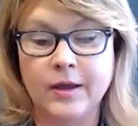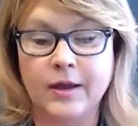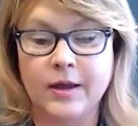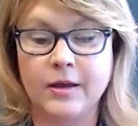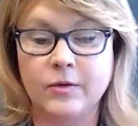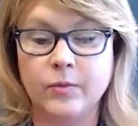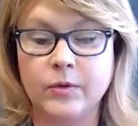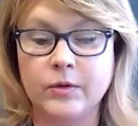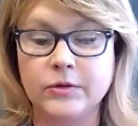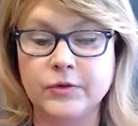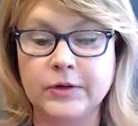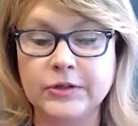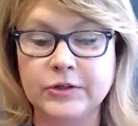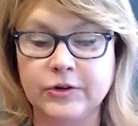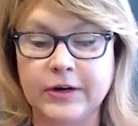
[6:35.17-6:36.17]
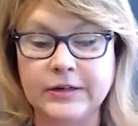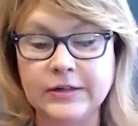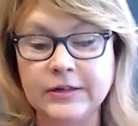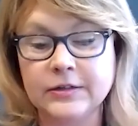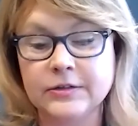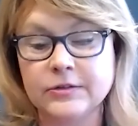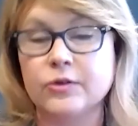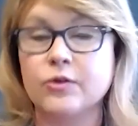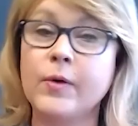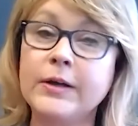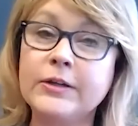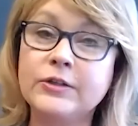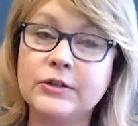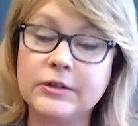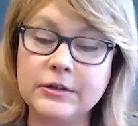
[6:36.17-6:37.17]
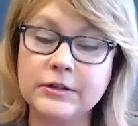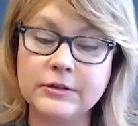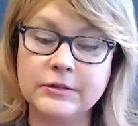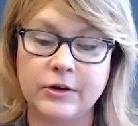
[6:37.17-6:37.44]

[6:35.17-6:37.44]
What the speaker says: and we'll address your ideas or questions